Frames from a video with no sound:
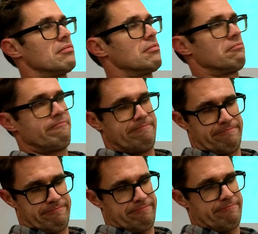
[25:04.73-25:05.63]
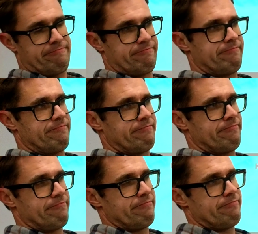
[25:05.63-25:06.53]
like. Yeah.
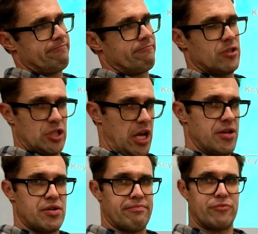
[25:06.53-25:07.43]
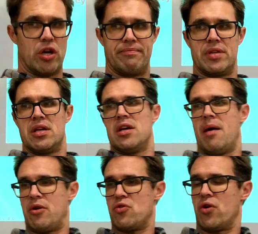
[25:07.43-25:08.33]
Change. Good. How
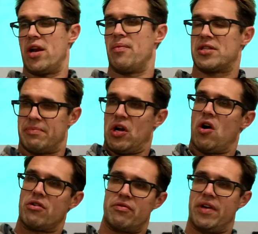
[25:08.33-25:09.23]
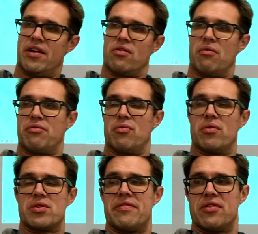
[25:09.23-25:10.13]
about you, Grady? What's something hard you've had to go through
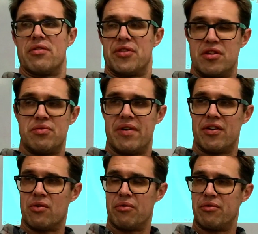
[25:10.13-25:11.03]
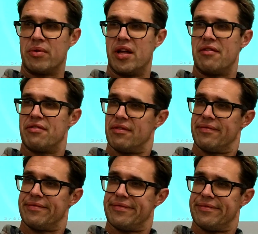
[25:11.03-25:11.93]
or difficult that you've had to go through in life?
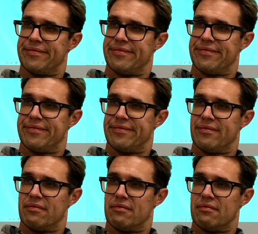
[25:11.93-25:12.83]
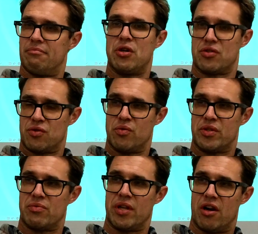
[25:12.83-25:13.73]
Middle school
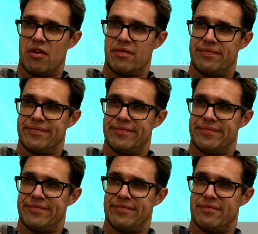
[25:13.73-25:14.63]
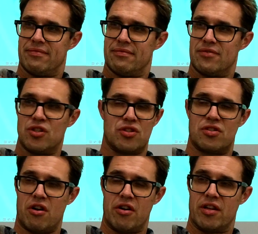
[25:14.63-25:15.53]
was really hard. Just
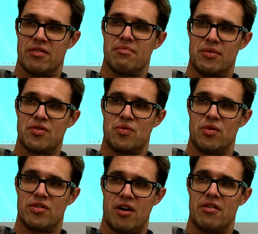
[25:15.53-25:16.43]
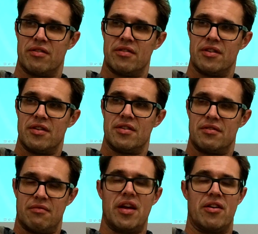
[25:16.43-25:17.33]
starting middle school is hard.
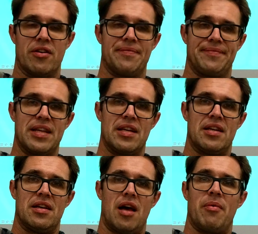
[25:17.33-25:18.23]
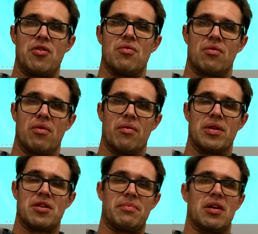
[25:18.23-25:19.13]
I hear you. How about you, Koi?
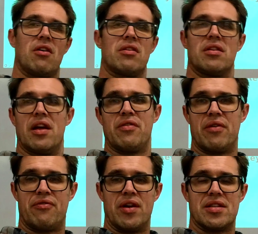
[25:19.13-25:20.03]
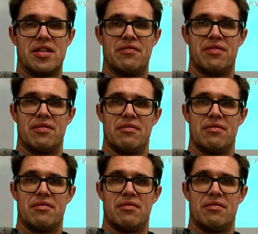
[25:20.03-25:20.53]
What's something hard? Have you had friends leave?